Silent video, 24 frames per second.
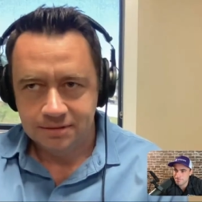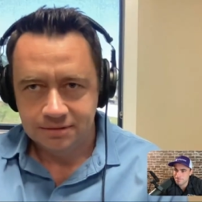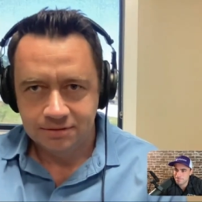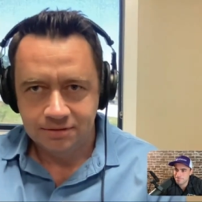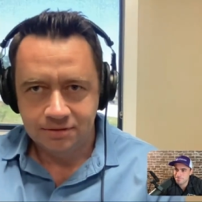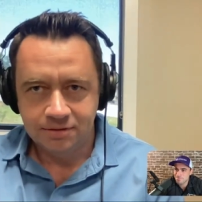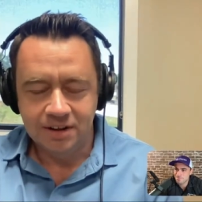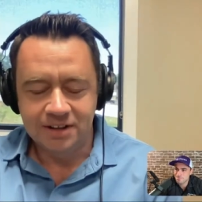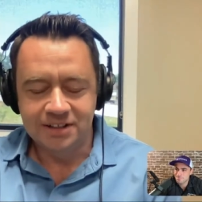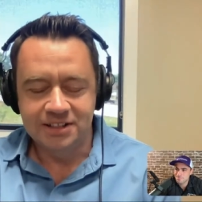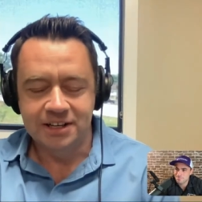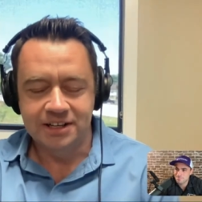
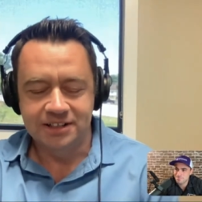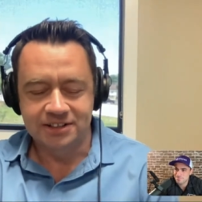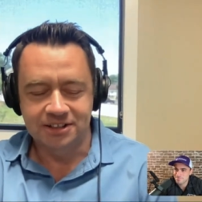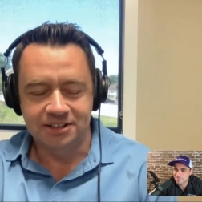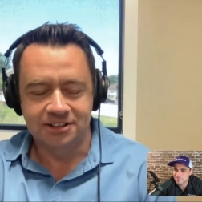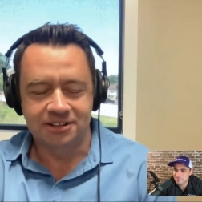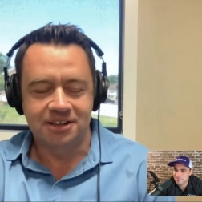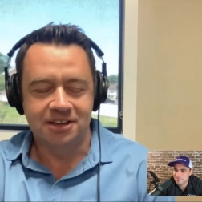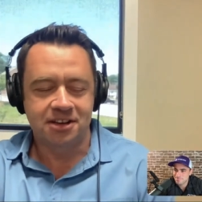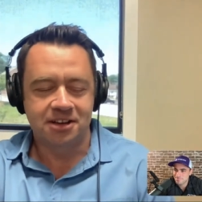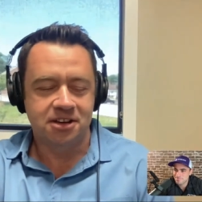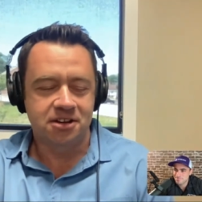Fantastic,
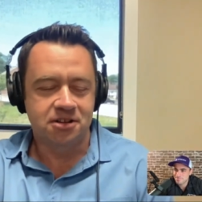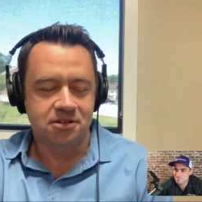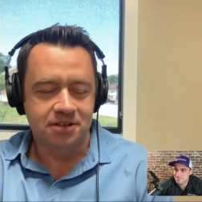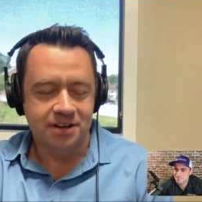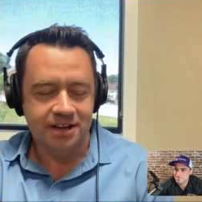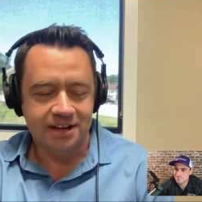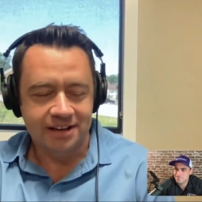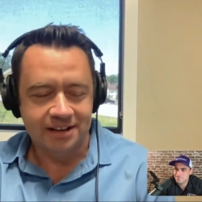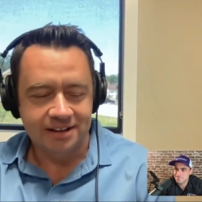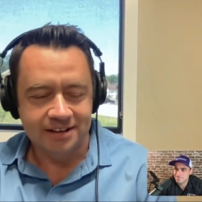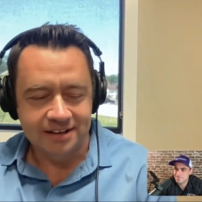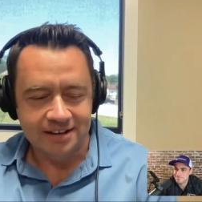thank you,
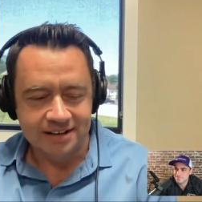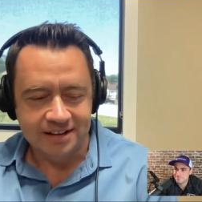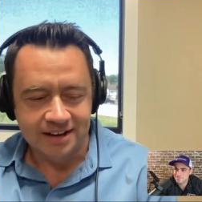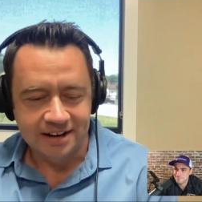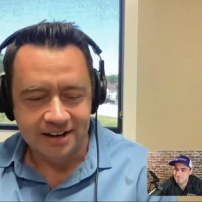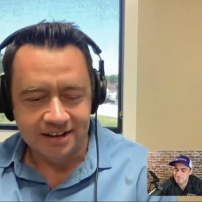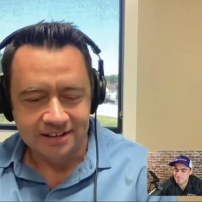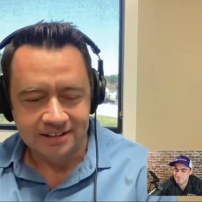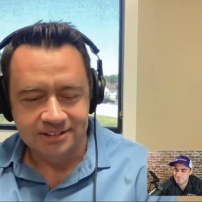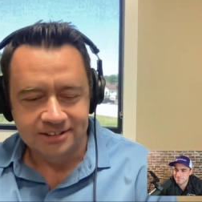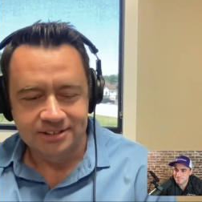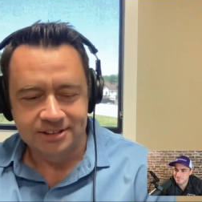and
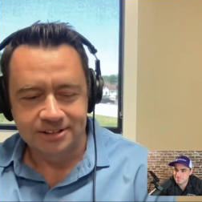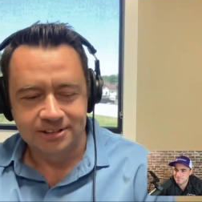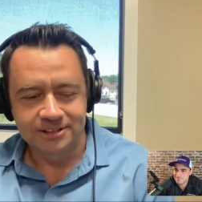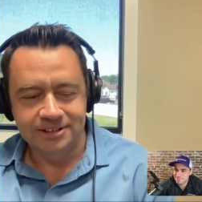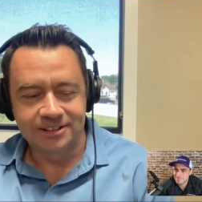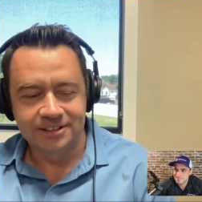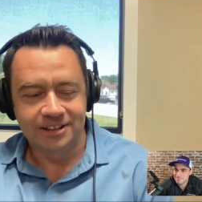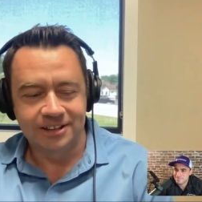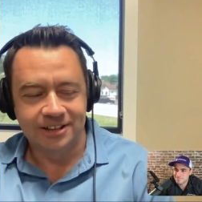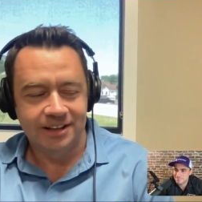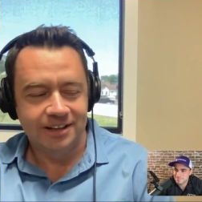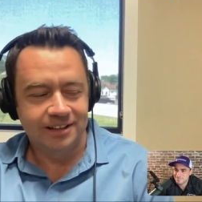uh,
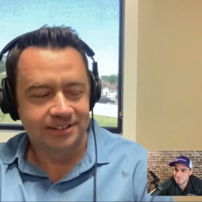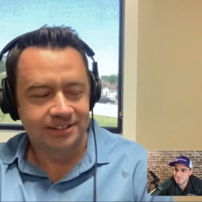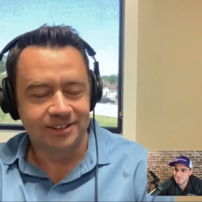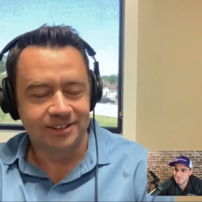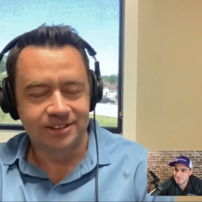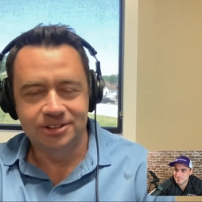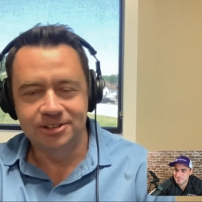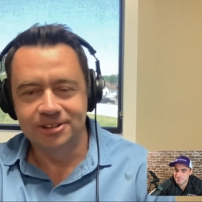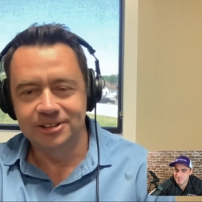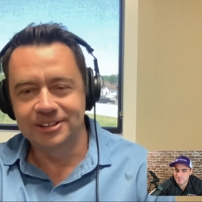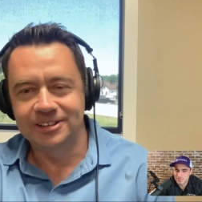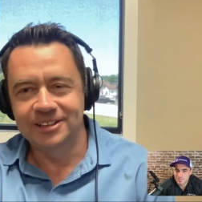sincerely,
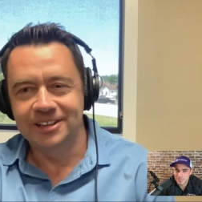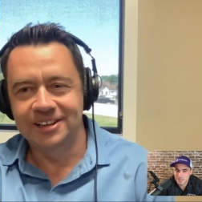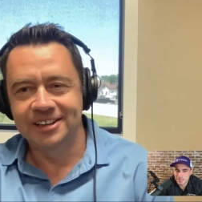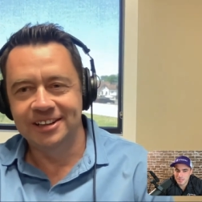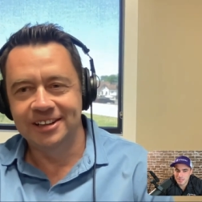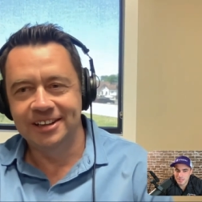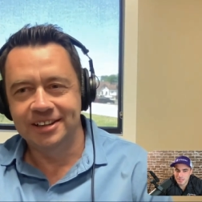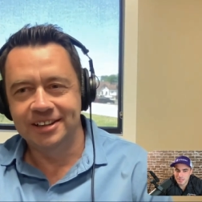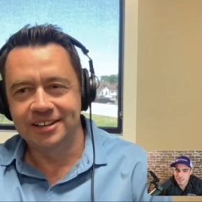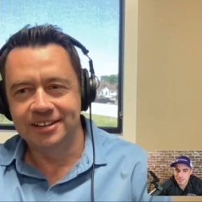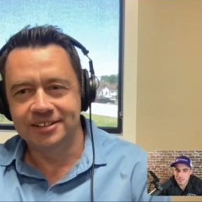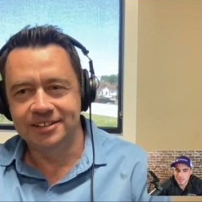sincerely tell
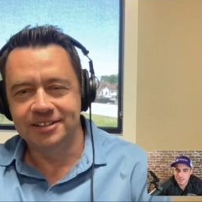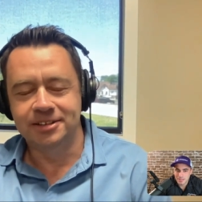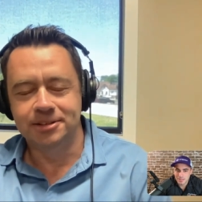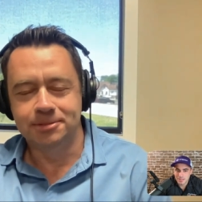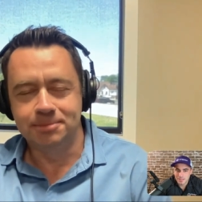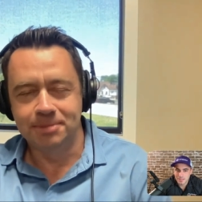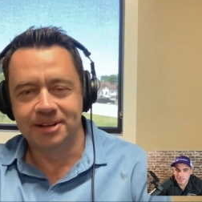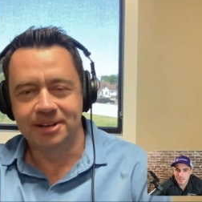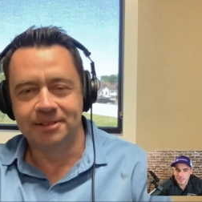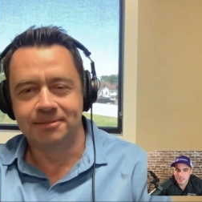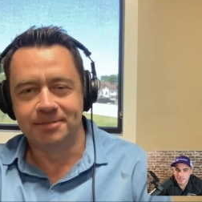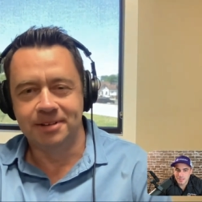you, this has
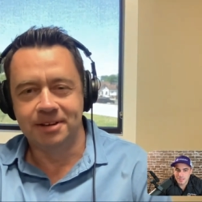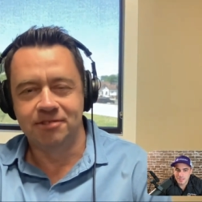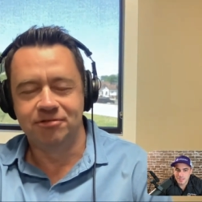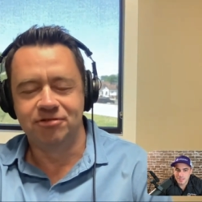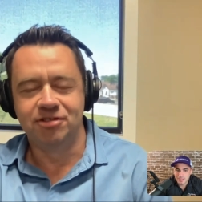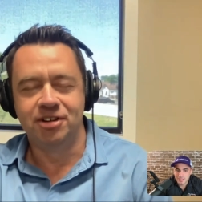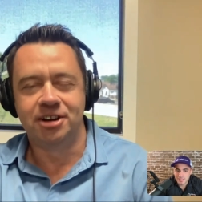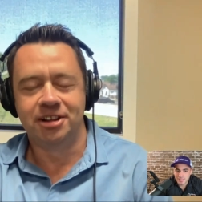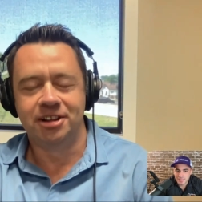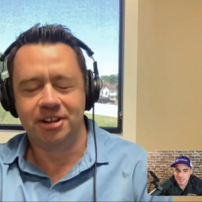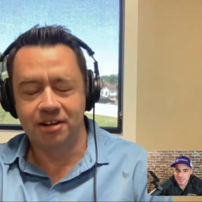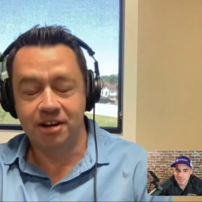been
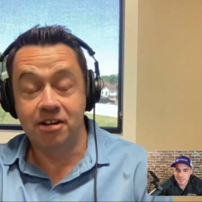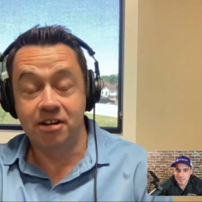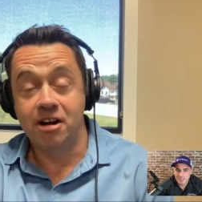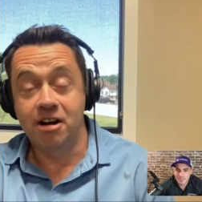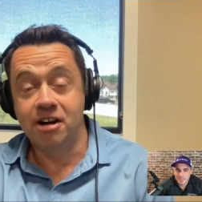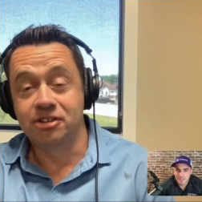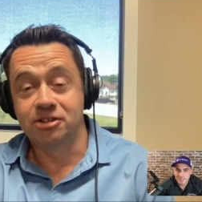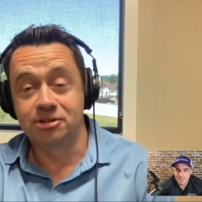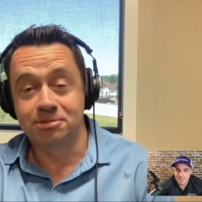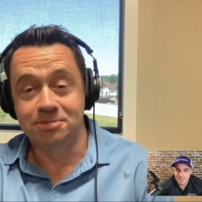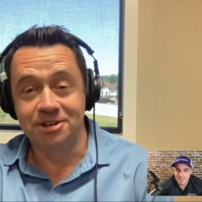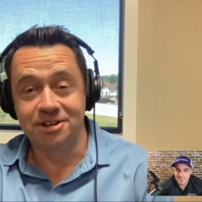fun, an
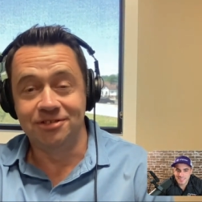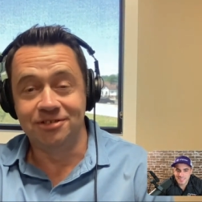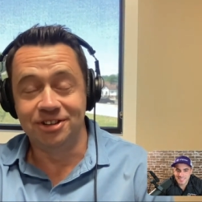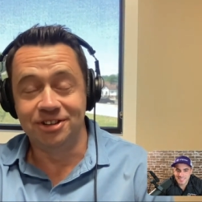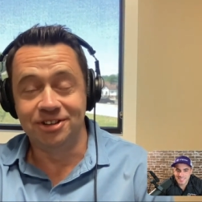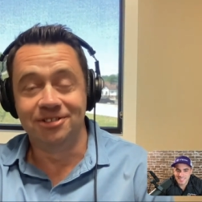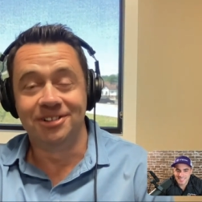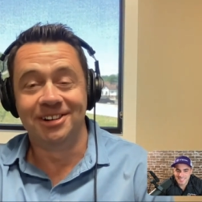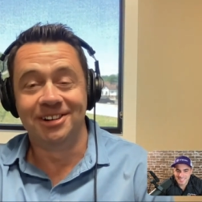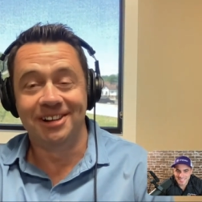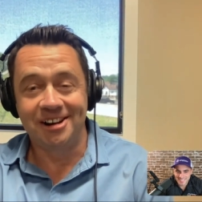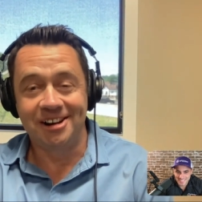awesome
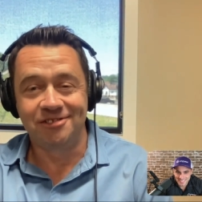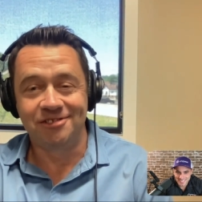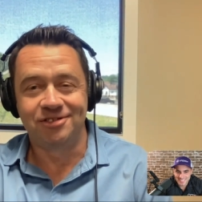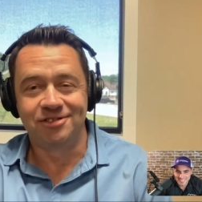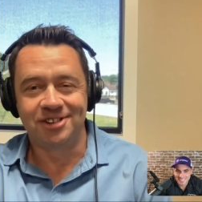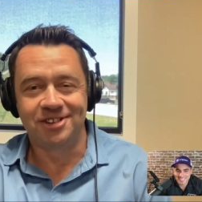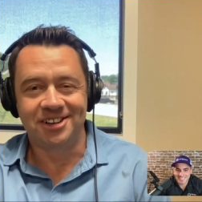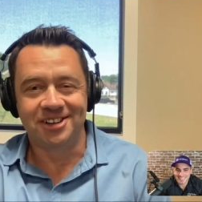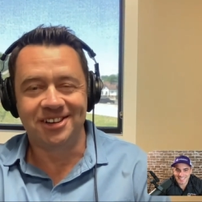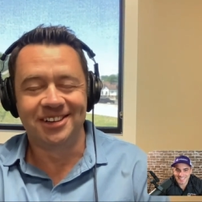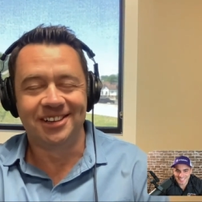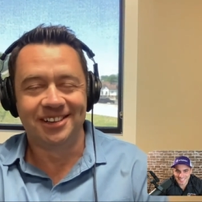interview, a lot of
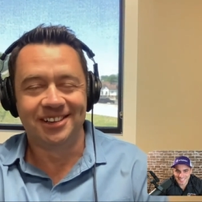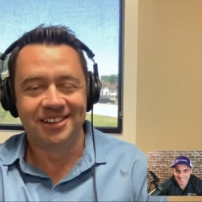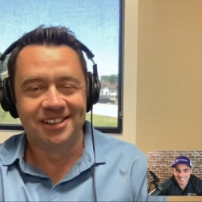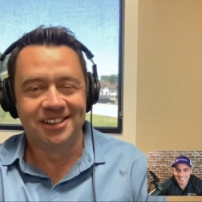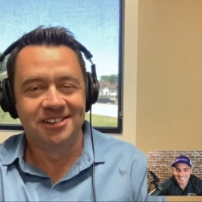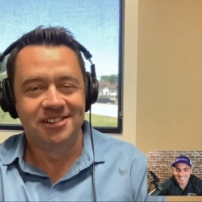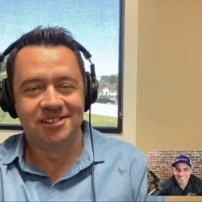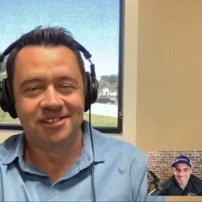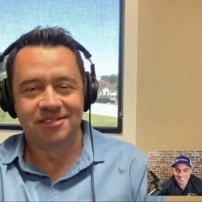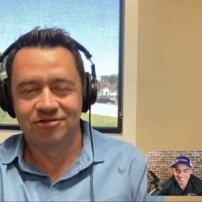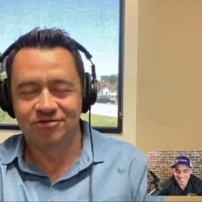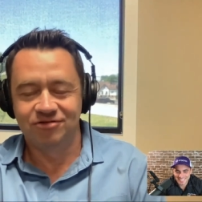fun.
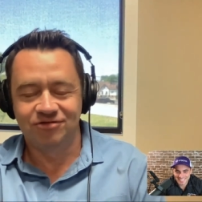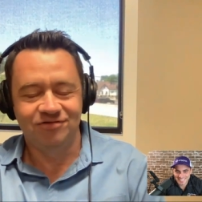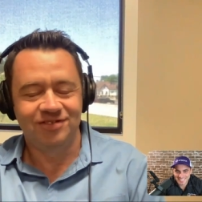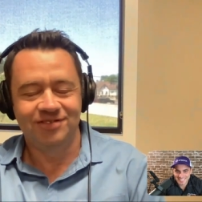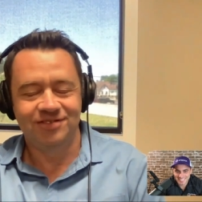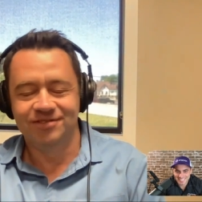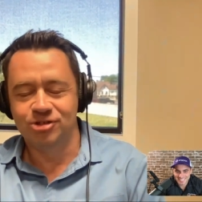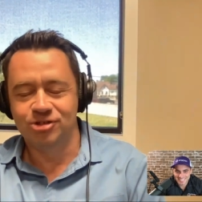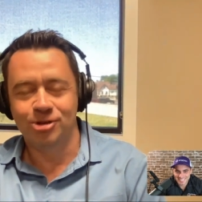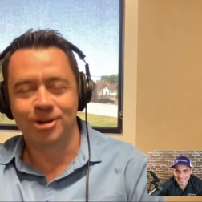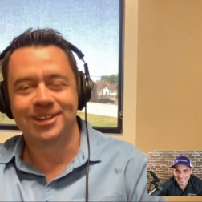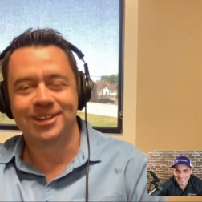
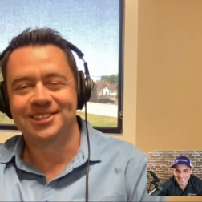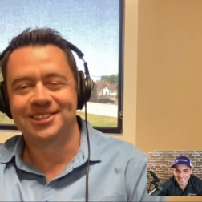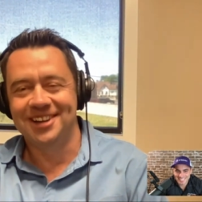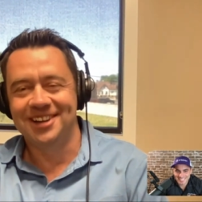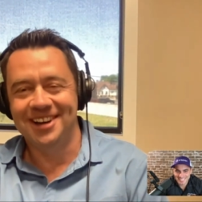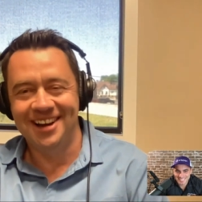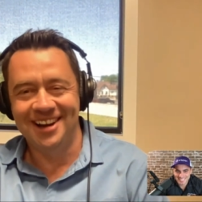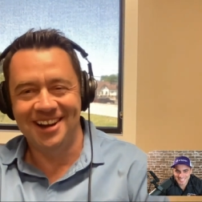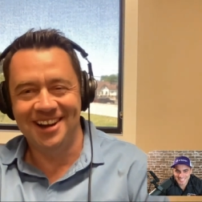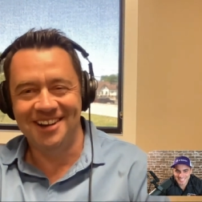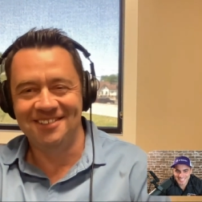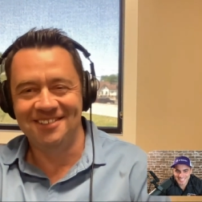Great job.